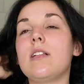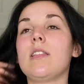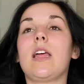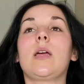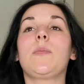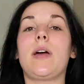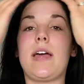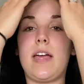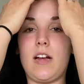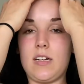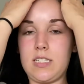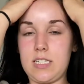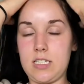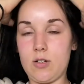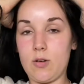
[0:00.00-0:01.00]
Like my hair
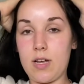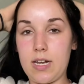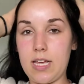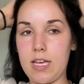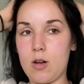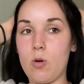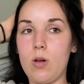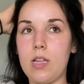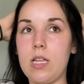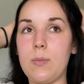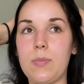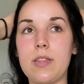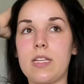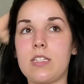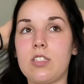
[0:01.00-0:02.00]
is still gonna get oily,
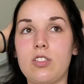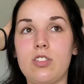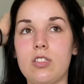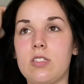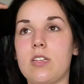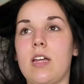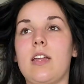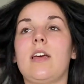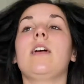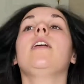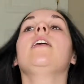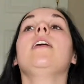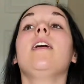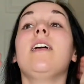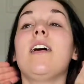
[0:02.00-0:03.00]
but this is just gonna
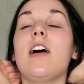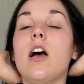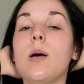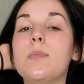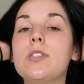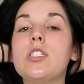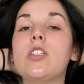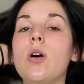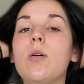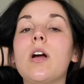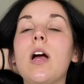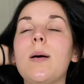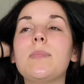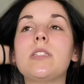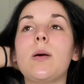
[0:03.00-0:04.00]
help soak
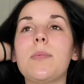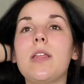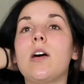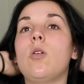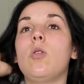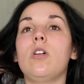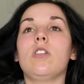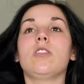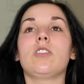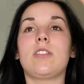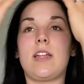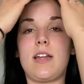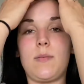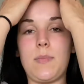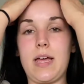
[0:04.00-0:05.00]
up some of that oil so
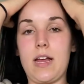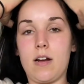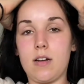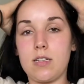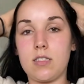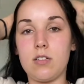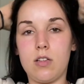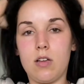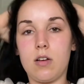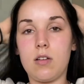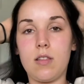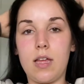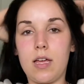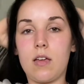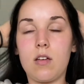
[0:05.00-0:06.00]
that my hair doesn't look
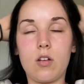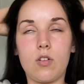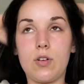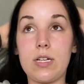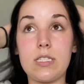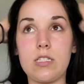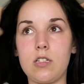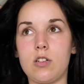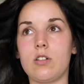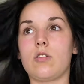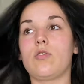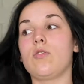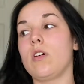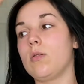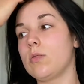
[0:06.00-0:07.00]
like greasy or
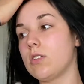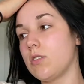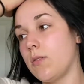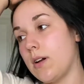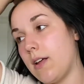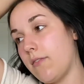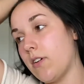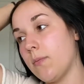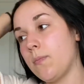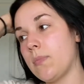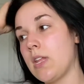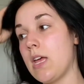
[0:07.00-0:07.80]
gross or whatever.